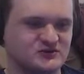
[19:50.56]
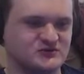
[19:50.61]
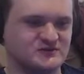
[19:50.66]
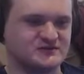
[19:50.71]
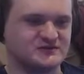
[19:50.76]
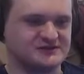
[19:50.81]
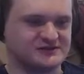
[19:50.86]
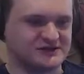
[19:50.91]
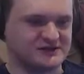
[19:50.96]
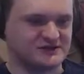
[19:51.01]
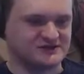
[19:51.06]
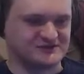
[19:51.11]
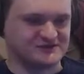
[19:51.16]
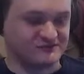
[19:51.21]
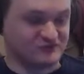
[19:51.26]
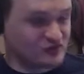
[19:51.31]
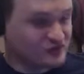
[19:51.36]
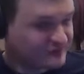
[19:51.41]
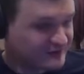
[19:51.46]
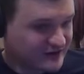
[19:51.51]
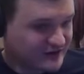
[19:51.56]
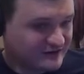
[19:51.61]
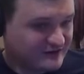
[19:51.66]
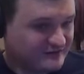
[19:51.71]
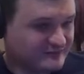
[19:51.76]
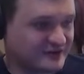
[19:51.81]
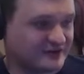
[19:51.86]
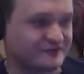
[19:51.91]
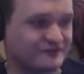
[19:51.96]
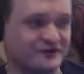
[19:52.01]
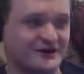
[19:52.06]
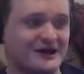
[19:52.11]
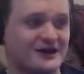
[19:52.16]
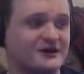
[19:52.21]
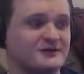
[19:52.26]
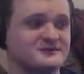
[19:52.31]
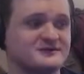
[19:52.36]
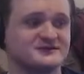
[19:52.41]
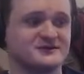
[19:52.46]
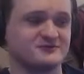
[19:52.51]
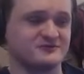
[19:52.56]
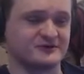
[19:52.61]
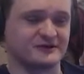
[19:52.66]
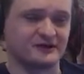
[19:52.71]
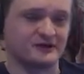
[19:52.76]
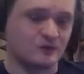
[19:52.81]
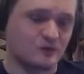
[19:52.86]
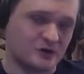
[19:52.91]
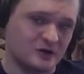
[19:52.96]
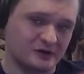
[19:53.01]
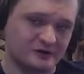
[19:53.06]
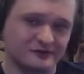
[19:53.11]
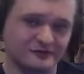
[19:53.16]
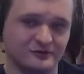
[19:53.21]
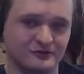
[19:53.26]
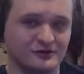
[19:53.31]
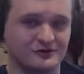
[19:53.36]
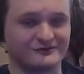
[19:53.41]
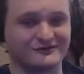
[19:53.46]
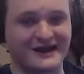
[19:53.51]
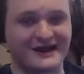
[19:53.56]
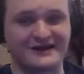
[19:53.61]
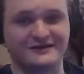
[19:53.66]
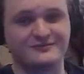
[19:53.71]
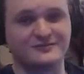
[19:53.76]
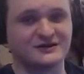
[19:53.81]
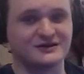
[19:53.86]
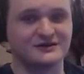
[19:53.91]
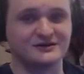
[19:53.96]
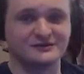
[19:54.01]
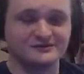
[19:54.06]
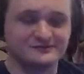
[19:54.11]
details of movement, but for now I'm just doing a walkthrough of how to beat it.